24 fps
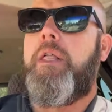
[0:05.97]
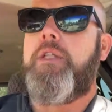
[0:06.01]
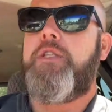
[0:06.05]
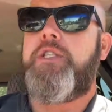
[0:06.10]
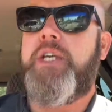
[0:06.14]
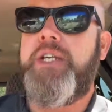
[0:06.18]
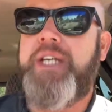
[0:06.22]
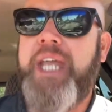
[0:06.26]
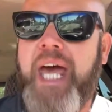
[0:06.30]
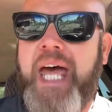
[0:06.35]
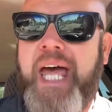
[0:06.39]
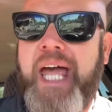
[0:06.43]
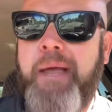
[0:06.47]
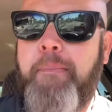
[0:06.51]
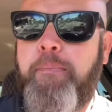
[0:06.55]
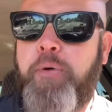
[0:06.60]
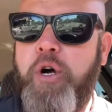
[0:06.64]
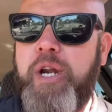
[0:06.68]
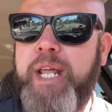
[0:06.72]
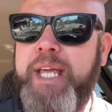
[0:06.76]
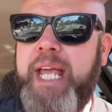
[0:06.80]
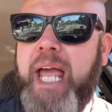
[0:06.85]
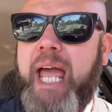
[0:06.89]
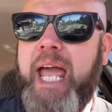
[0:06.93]
Today
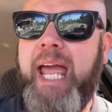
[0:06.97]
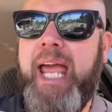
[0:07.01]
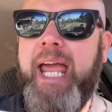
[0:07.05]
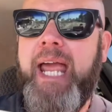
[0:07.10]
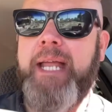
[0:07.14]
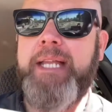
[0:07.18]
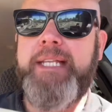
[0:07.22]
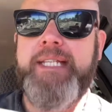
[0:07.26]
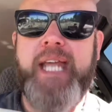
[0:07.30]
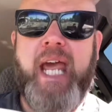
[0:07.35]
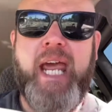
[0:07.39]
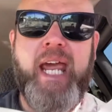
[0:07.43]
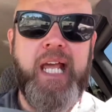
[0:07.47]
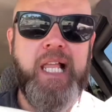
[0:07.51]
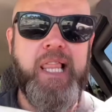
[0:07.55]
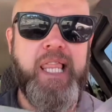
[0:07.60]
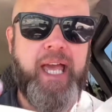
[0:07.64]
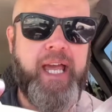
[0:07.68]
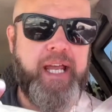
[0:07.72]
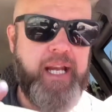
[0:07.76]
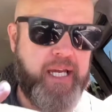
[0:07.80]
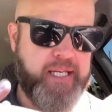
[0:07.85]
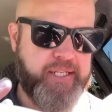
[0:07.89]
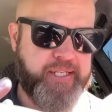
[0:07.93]
putting a
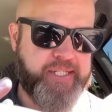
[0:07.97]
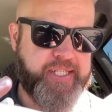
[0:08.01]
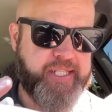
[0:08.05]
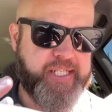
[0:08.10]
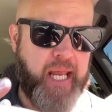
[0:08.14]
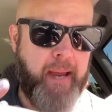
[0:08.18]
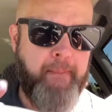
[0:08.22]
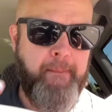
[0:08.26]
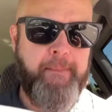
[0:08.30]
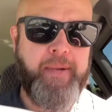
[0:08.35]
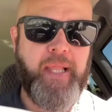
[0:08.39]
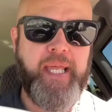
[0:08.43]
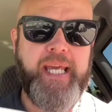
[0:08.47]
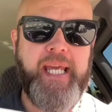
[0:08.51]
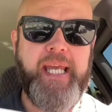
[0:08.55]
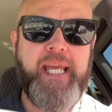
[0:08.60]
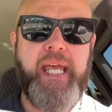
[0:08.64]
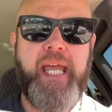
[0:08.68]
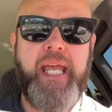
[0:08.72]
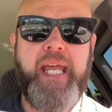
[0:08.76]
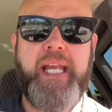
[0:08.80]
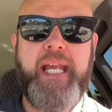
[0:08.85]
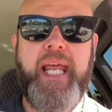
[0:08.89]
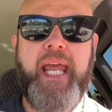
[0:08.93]
taillight
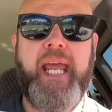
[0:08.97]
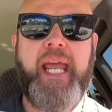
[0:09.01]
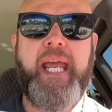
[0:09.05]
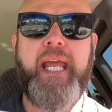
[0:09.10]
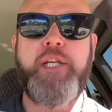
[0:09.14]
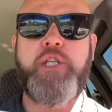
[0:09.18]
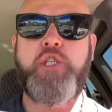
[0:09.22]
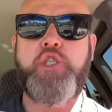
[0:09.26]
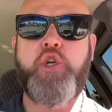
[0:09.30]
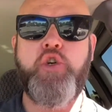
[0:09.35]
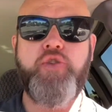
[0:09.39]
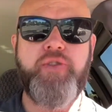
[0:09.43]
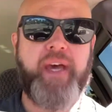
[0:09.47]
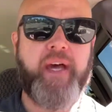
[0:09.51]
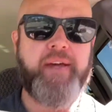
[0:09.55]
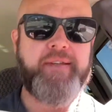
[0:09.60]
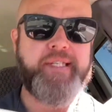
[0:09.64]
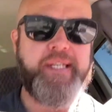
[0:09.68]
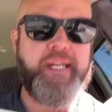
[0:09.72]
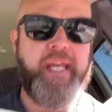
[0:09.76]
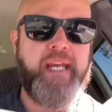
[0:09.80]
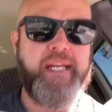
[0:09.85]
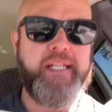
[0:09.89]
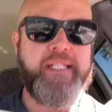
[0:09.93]
assembly in a
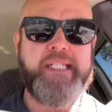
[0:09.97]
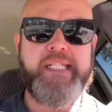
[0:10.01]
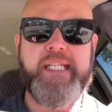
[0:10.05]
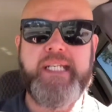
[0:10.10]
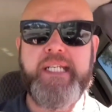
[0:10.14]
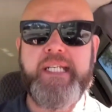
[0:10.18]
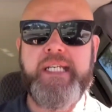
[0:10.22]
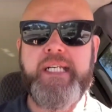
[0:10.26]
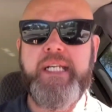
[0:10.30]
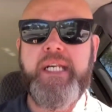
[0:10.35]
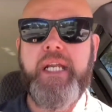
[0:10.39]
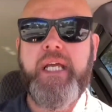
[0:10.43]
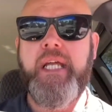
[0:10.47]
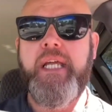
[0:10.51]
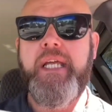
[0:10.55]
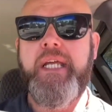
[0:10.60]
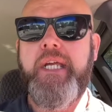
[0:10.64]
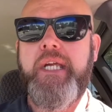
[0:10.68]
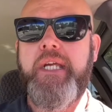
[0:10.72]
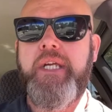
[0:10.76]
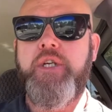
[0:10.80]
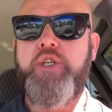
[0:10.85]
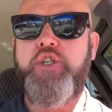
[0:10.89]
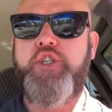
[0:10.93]
2018
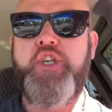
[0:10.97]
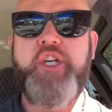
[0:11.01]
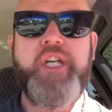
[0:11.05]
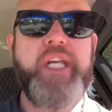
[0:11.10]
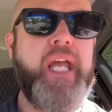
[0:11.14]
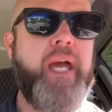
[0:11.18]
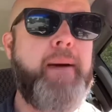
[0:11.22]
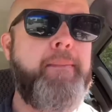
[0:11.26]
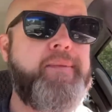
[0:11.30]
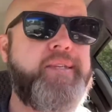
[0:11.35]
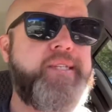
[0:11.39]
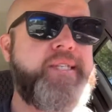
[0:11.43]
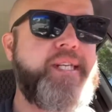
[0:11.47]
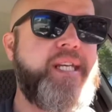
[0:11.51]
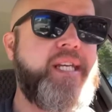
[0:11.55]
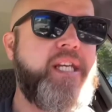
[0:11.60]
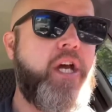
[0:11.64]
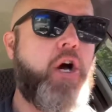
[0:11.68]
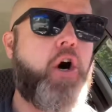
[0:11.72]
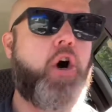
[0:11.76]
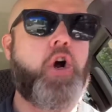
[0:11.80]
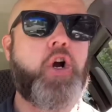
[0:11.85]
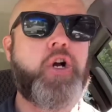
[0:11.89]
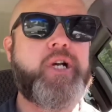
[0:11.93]

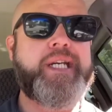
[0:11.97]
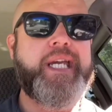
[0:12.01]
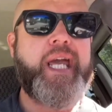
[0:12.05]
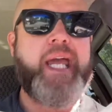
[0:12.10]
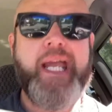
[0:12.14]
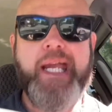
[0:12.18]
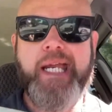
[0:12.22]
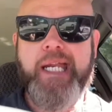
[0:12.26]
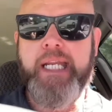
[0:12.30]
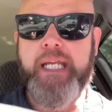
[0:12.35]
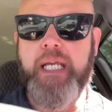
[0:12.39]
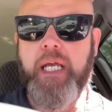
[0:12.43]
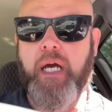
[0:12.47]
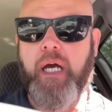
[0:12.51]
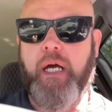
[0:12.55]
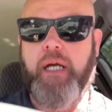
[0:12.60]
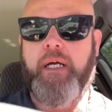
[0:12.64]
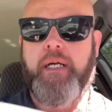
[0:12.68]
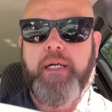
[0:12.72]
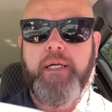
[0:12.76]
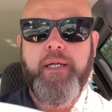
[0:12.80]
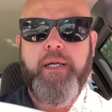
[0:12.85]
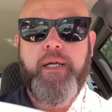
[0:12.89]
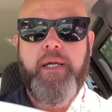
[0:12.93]
GMC
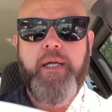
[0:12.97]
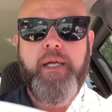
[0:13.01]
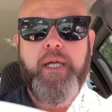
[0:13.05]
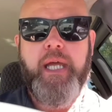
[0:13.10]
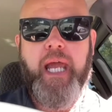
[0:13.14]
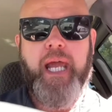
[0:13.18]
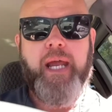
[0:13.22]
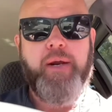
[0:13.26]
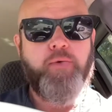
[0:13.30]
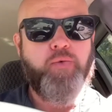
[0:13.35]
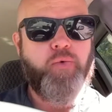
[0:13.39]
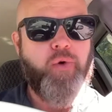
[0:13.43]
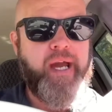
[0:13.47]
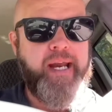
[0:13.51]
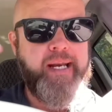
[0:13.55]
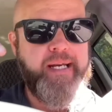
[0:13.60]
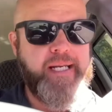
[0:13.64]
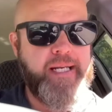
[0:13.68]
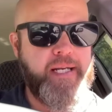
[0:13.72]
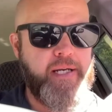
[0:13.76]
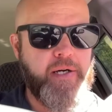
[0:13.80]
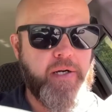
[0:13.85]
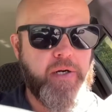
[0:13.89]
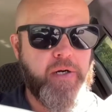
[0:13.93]
ACADIA. And right
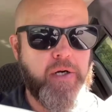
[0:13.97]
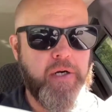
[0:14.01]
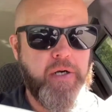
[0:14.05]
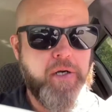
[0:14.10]
here